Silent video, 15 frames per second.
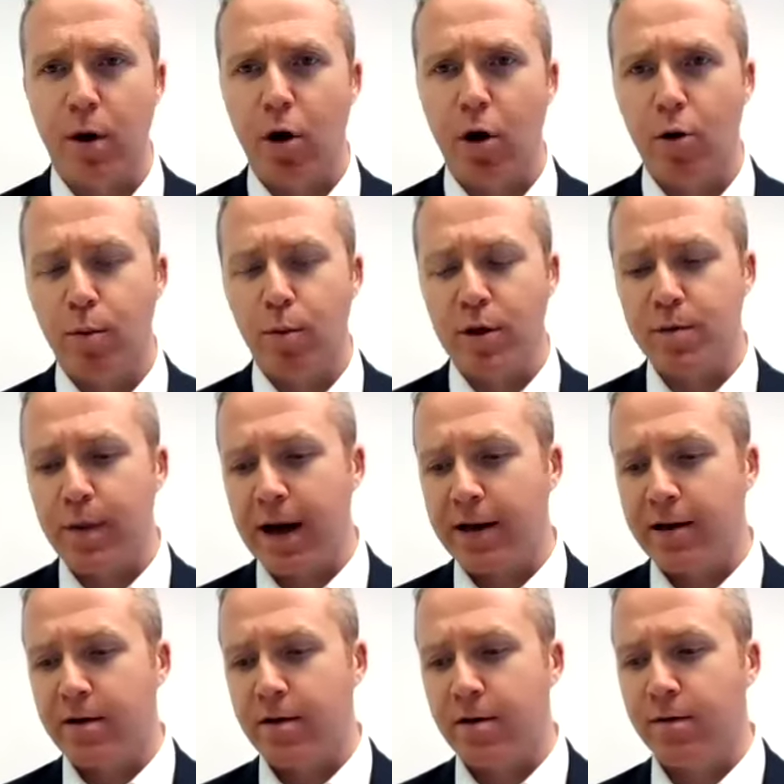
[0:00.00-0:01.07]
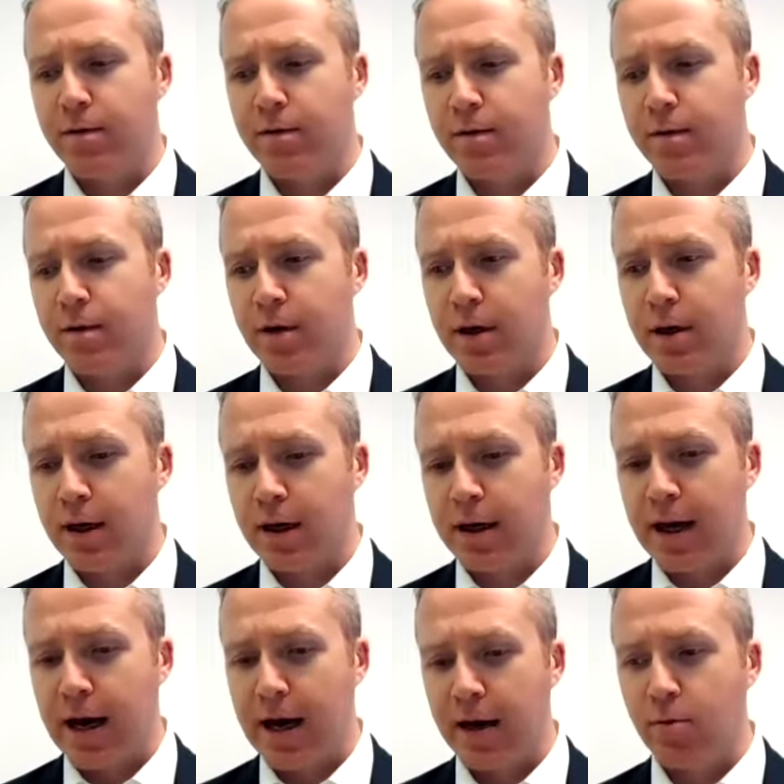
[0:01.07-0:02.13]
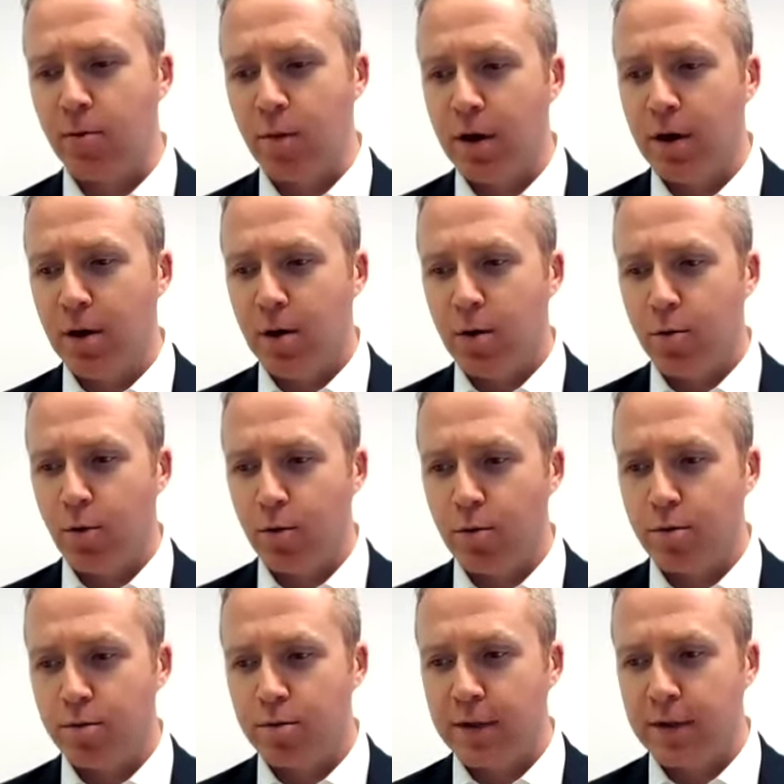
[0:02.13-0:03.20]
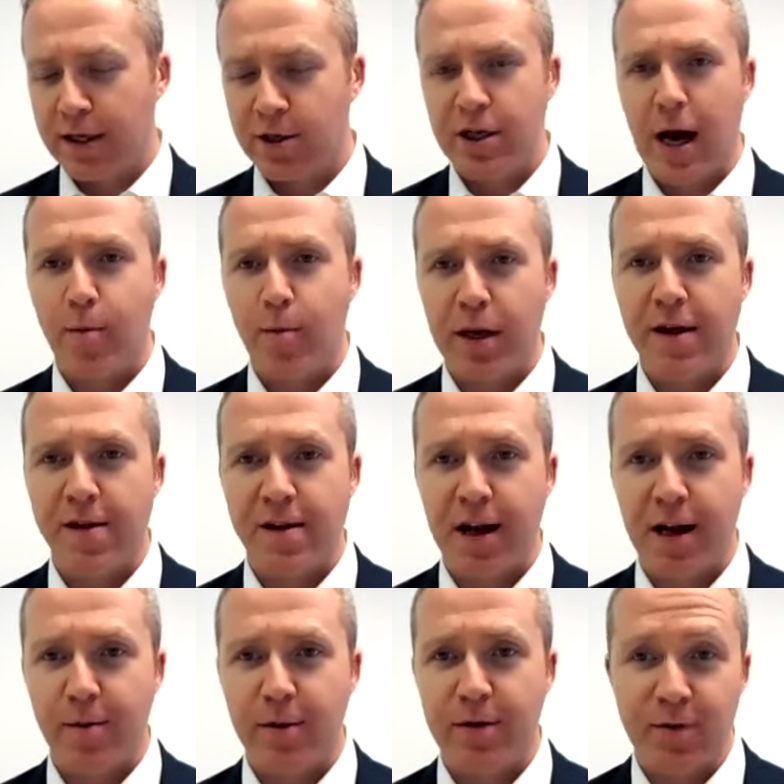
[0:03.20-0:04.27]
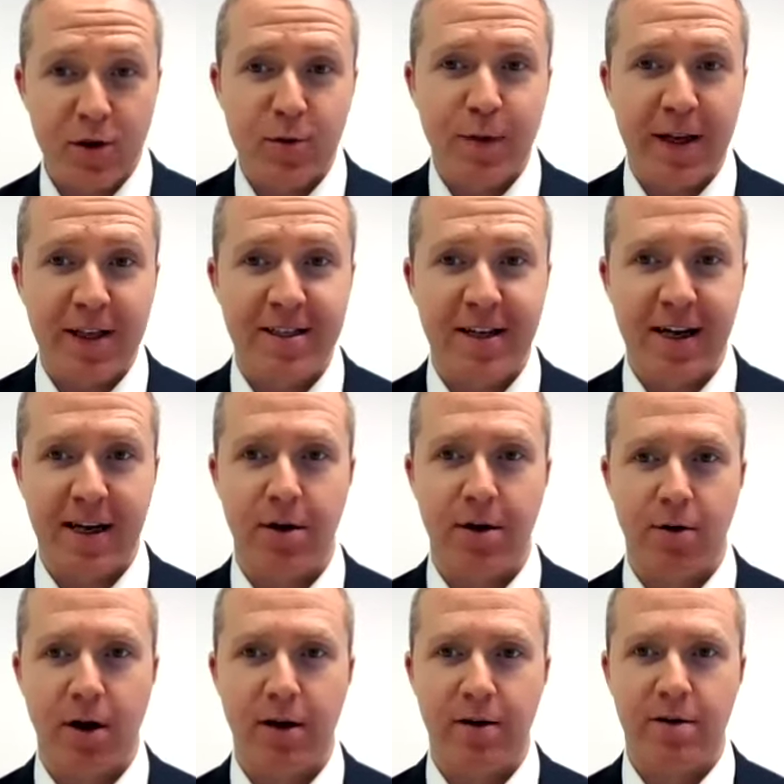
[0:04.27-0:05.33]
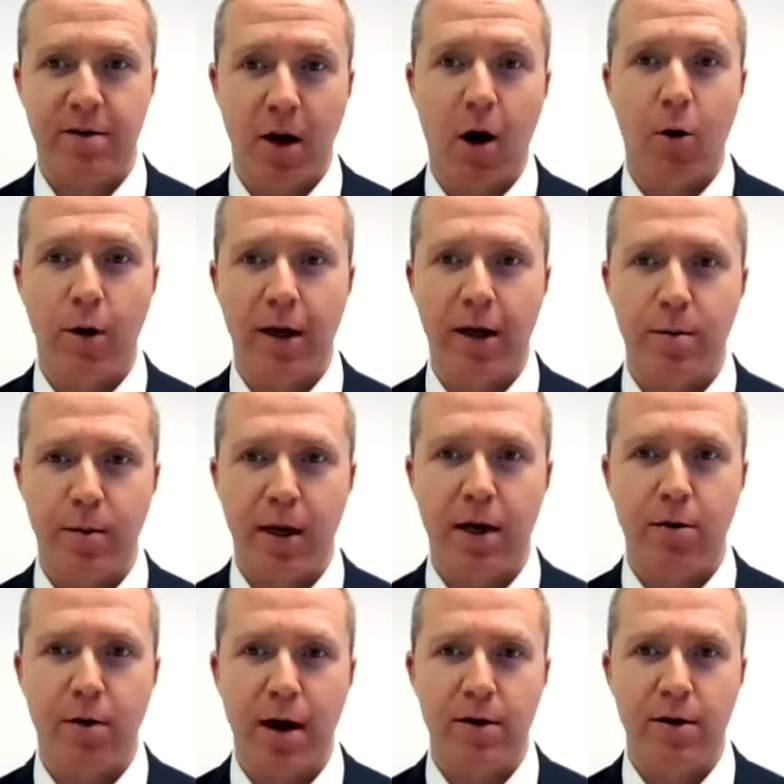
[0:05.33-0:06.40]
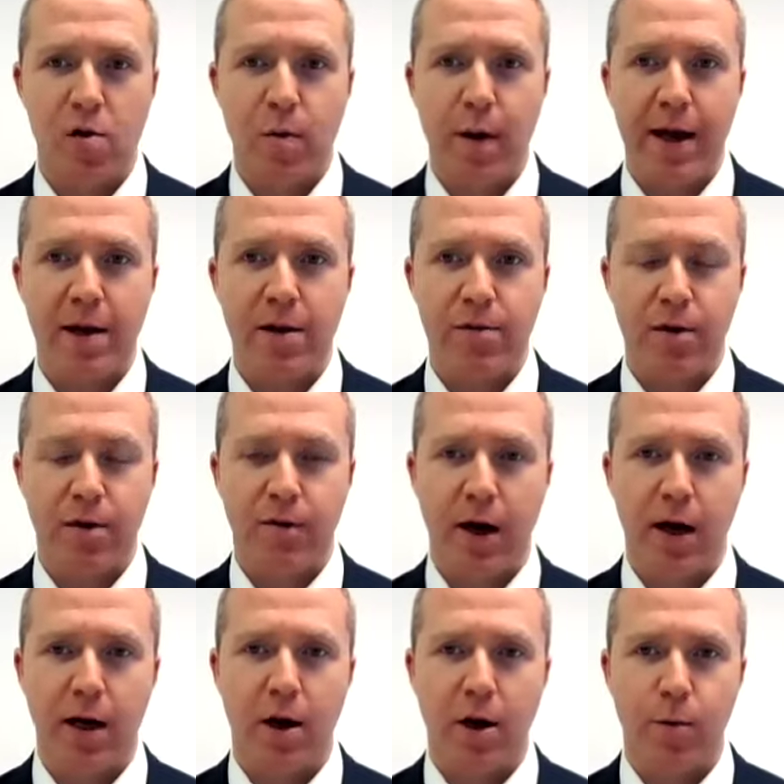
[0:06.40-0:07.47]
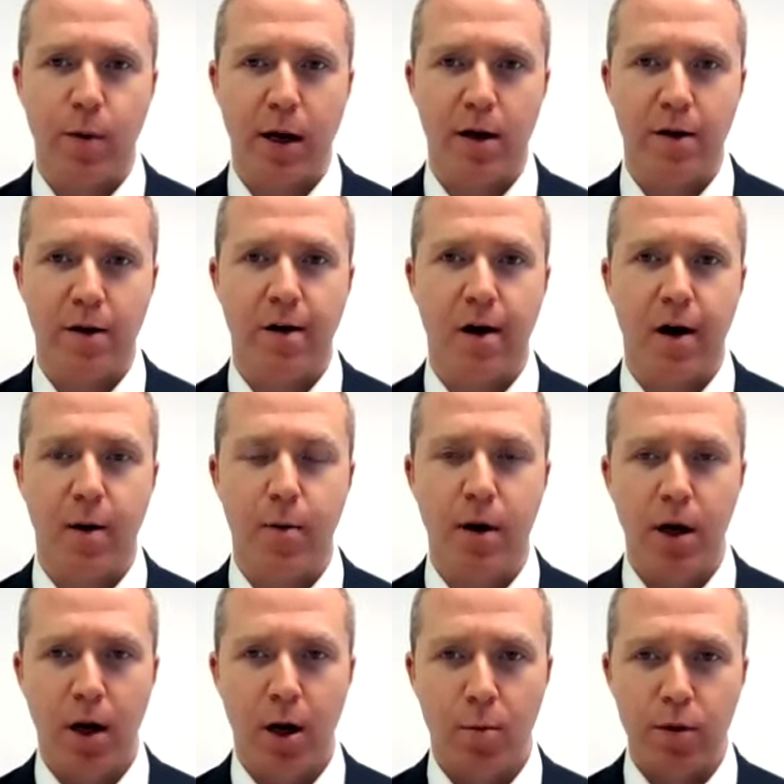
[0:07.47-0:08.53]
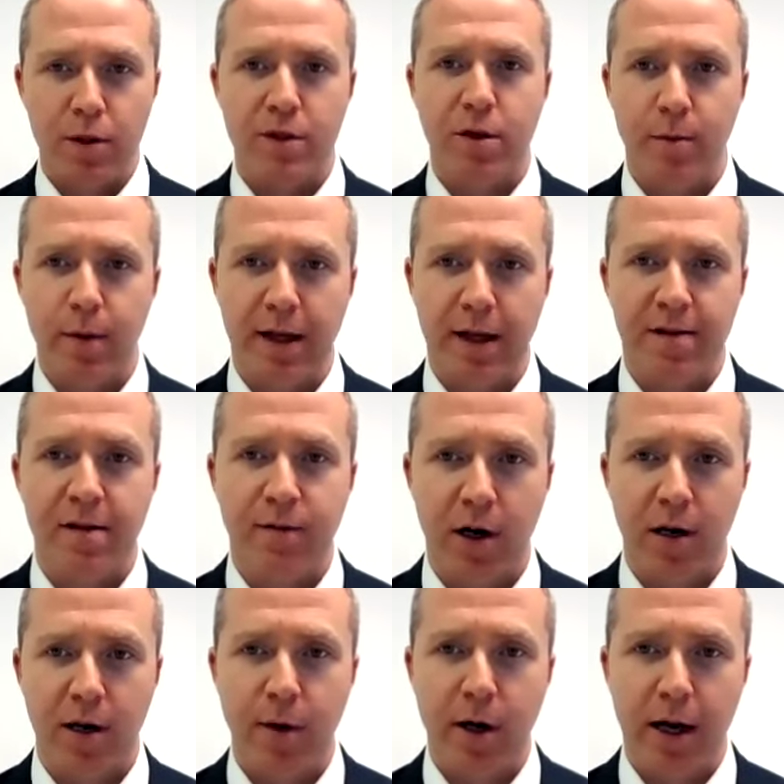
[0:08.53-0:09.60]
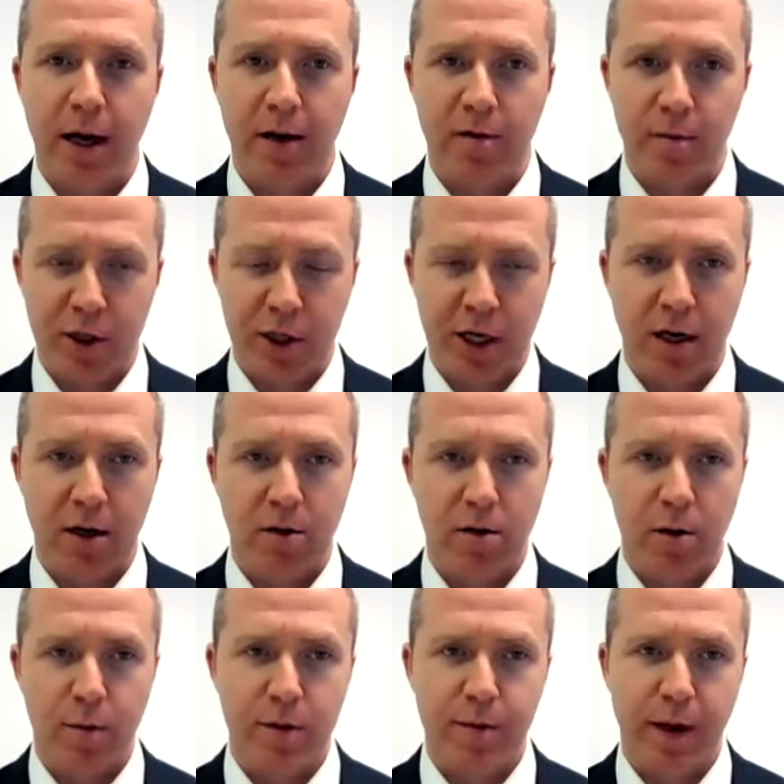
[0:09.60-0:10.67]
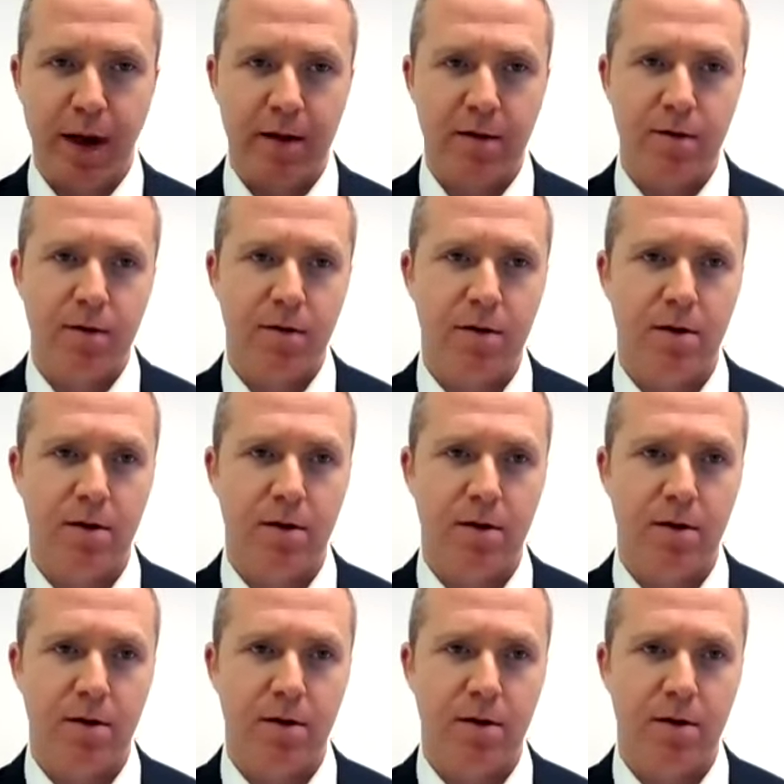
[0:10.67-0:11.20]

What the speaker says: your own perspective, again, that Japanese element of just being sticky, right? Knowing and being around the space for a very long period of time, presumably that's the vibe you're getting from a shareholder perspective.